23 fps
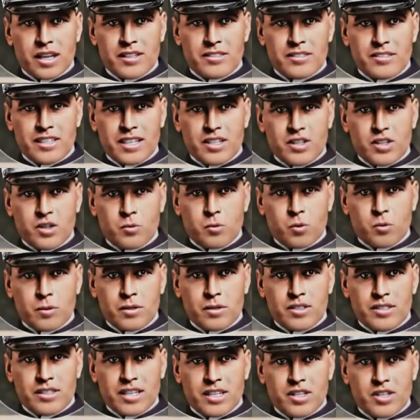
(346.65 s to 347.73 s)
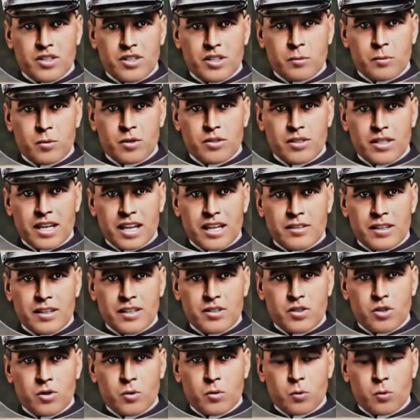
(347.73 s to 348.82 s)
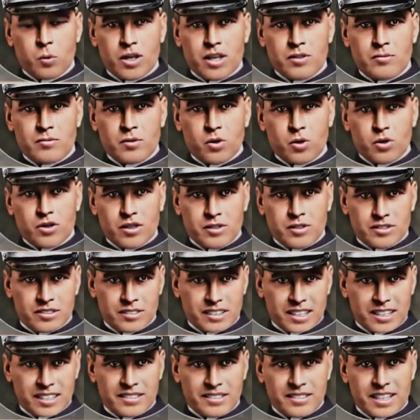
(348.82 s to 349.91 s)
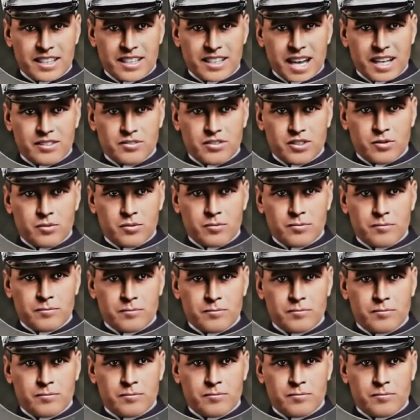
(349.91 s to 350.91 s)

That station would be station number 10 at 224 Sunnyside Avenue.